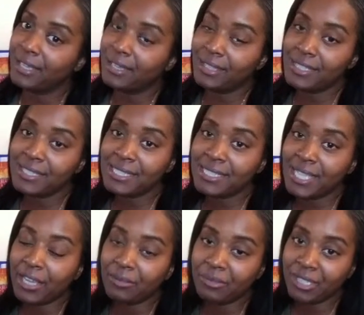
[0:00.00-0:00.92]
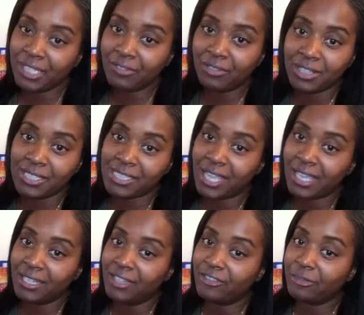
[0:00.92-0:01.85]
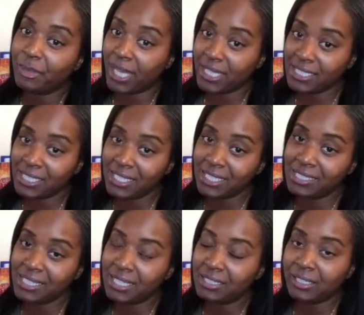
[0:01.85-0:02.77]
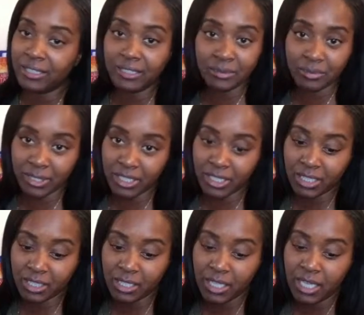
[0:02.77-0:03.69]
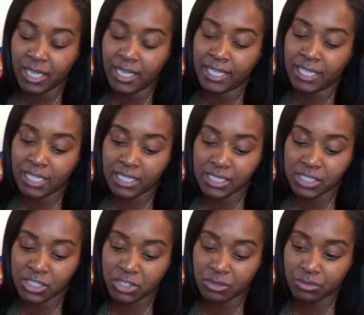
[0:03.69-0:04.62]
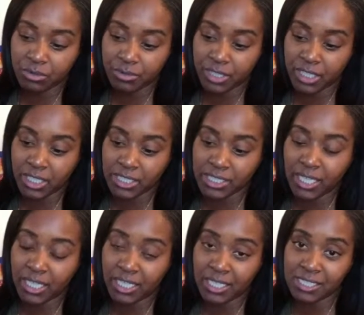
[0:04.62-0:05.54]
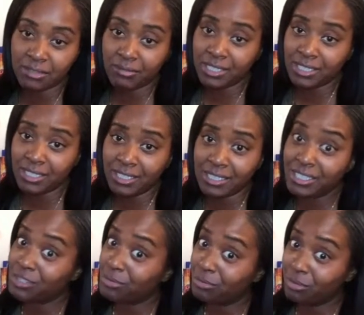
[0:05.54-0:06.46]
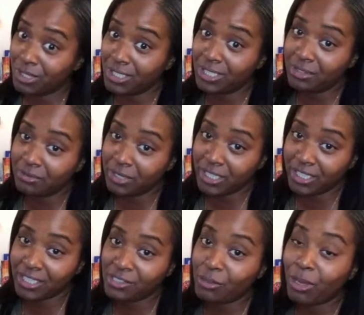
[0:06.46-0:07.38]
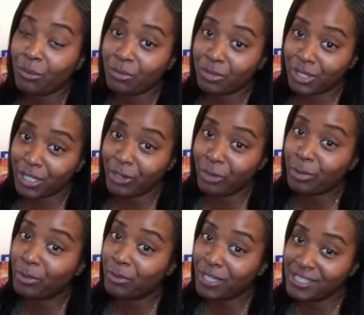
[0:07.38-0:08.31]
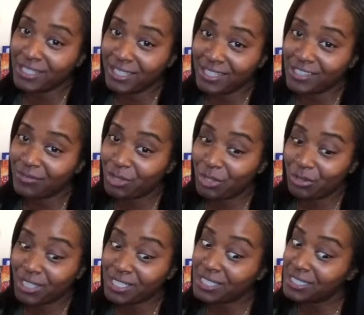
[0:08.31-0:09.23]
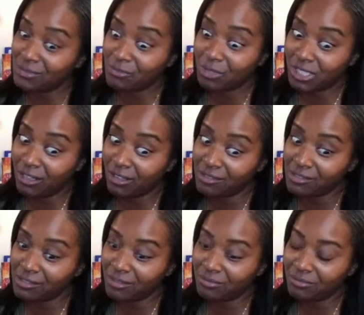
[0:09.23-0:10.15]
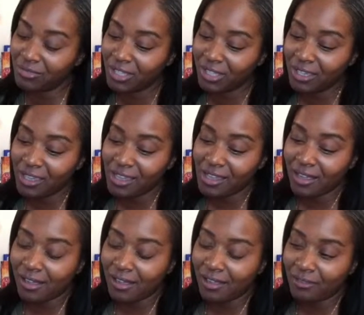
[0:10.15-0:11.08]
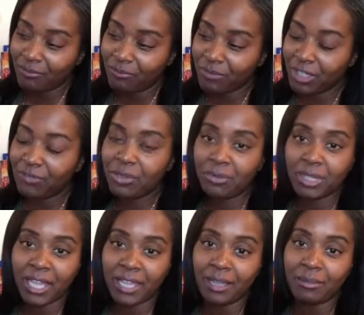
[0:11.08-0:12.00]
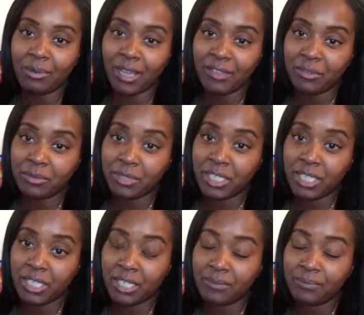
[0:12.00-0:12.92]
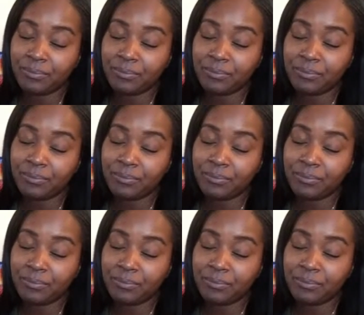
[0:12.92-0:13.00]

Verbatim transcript: This is a reading for the sign of Pisces, a daily reading. It is a general reading. Take it as it resonates. It's a really good reading, so I really hope it resonates for you because it's really awesome. If you would like a private reading,